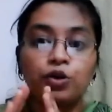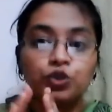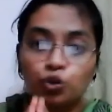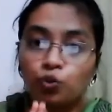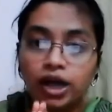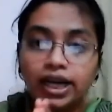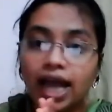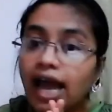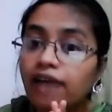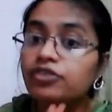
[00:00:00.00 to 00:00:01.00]
So what
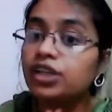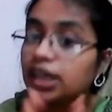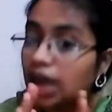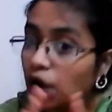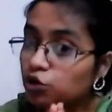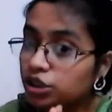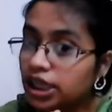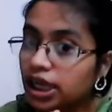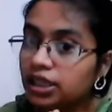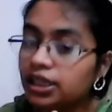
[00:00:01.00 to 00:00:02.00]
have the clouds
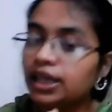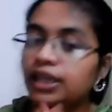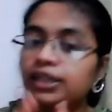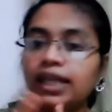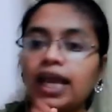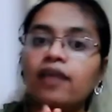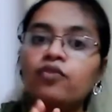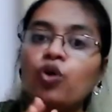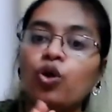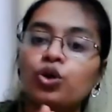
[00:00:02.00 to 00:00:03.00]
done? They
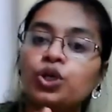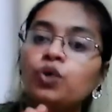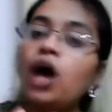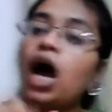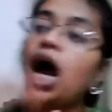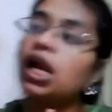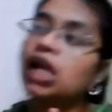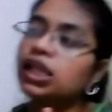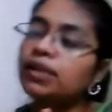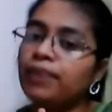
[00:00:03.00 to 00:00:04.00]
have gone to
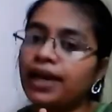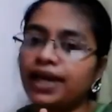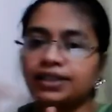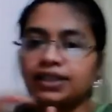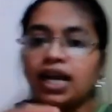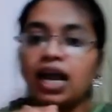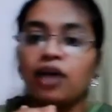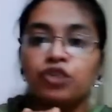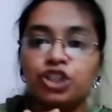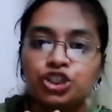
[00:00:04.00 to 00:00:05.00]
another place
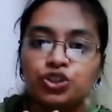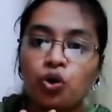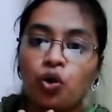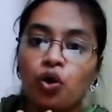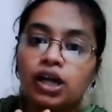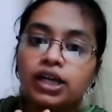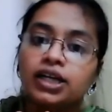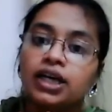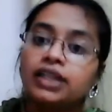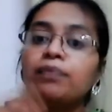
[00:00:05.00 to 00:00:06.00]
which is called
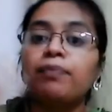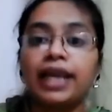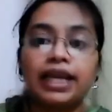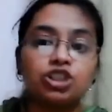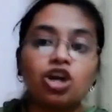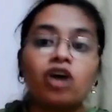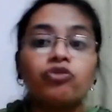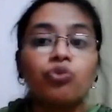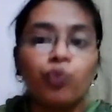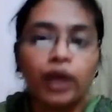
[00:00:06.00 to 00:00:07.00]
the place of
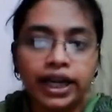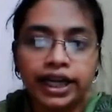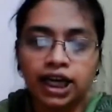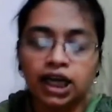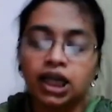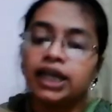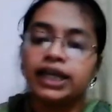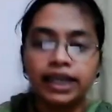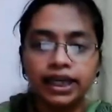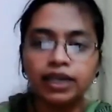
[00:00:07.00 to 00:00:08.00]
winter.
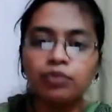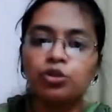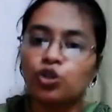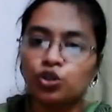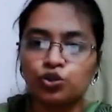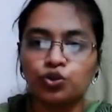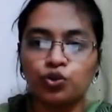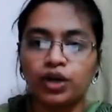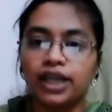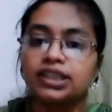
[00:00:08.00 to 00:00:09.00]
Kingdom is also
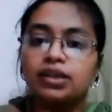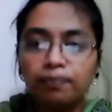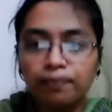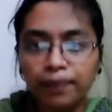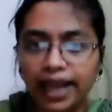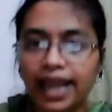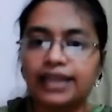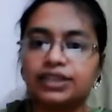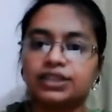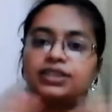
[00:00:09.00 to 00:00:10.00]
known as a
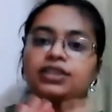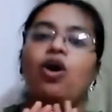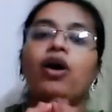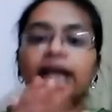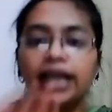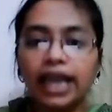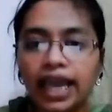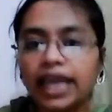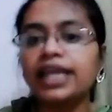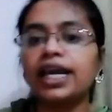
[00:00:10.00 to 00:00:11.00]
place or an
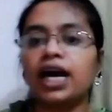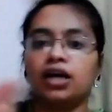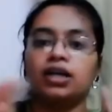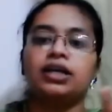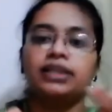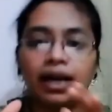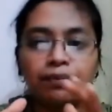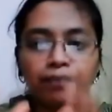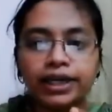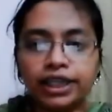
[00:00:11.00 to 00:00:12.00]
area,
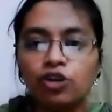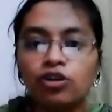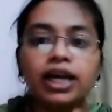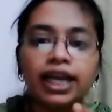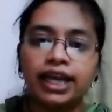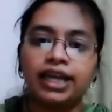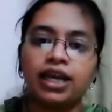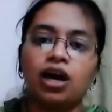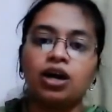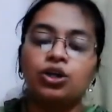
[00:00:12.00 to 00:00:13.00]
that particular
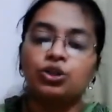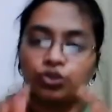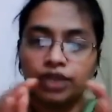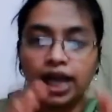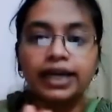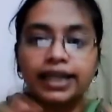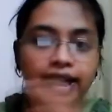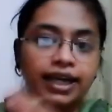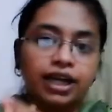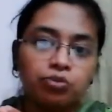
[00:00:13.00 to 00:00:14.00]
area. So that
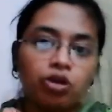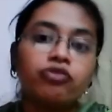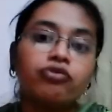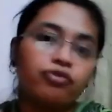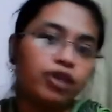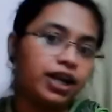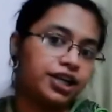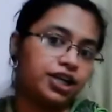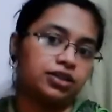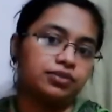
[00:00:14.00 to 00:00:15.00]
kingdom of
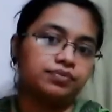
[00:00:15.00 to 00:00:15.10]
winter,